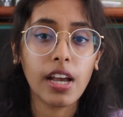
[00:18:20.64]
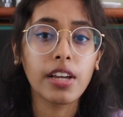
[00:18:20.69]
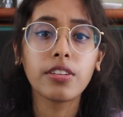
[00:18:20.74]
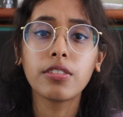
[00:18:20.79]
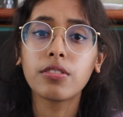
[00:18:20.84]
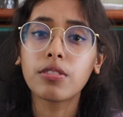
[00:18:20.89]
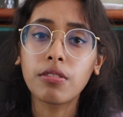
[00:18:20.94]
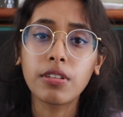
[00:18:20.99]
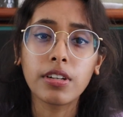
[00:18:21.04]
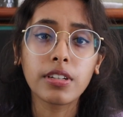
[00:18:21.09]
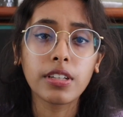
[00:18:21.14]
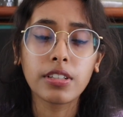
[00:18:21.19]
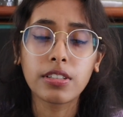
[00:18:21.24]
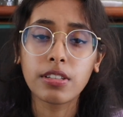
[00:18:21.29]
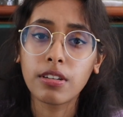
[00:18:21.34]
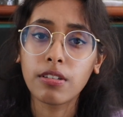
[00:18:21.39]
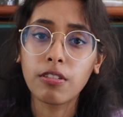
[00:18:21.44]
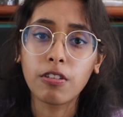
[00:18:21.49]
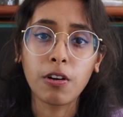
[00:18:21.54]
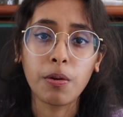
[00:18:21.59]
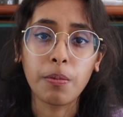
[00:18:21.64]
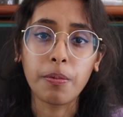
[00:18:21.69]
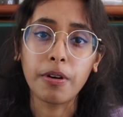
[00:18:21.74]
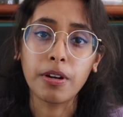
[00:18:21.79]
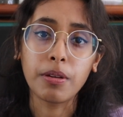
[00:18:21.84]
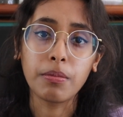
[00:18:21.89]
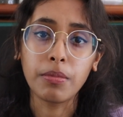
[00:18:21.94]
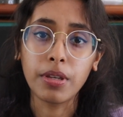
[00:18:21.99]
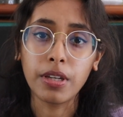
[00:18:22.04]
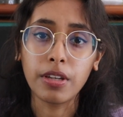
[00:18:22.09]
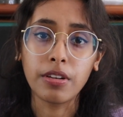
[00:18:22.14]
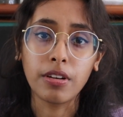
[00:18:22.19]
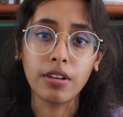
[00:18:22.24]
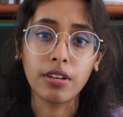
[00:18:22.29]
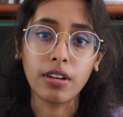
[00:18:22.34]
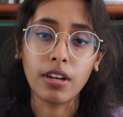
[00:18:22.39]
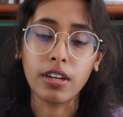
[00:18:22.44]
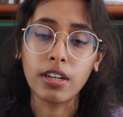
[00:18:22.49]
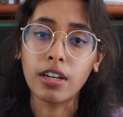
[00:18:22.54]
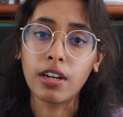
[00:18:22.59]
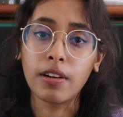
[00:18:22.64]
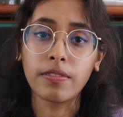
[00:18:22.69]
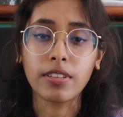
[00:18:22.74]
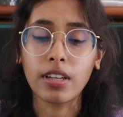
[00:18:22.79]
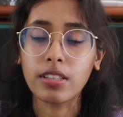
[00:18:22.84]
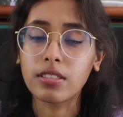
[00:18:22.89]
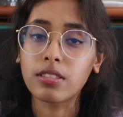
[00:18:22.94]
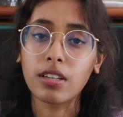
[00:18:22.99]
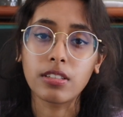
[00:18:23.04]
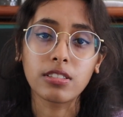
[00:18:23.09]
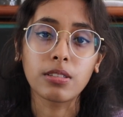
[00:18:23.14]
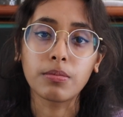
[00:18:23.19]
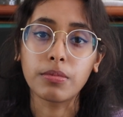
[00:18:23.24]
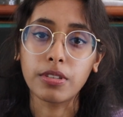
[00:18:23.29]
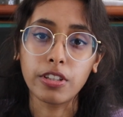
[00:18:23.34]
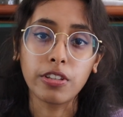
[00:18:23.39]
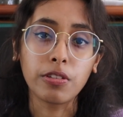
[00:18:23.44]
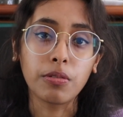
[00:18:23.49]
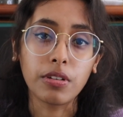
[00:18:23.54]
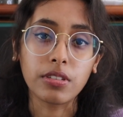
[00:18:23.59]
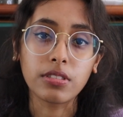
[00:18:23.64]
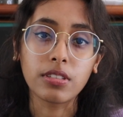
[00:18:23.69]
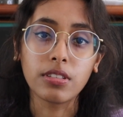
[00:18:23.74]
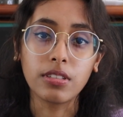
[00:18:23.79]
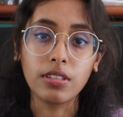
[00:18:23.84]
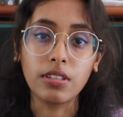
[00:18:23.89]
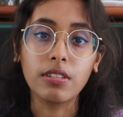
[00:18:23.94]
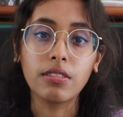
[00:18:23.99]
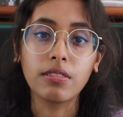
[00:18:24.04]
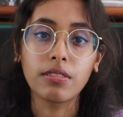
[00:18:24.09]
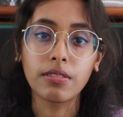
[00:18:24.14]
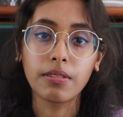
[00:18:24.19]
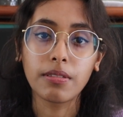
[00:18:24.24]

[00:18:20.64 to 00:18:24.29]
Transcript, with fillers: And you don't need to incorporate meat in your diet if that's not something you want to do.